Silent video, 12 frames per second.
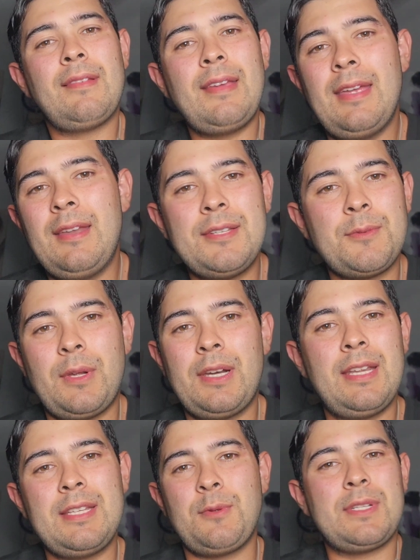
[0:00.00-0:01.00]
it is what
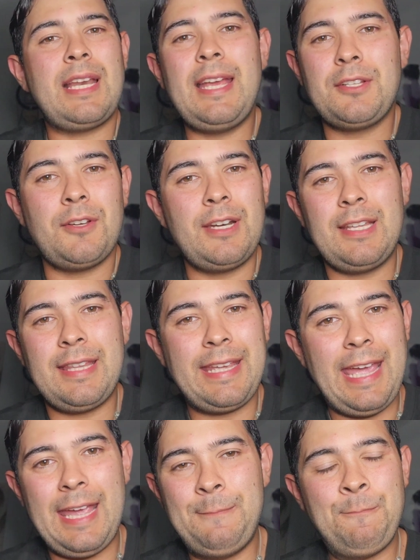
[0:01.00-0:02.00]
it is. It was late on in the
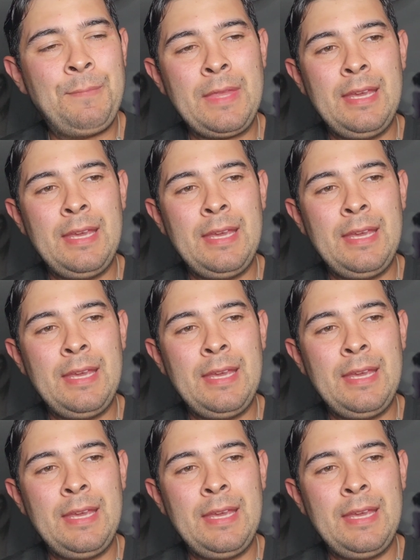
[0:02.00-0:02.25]
game.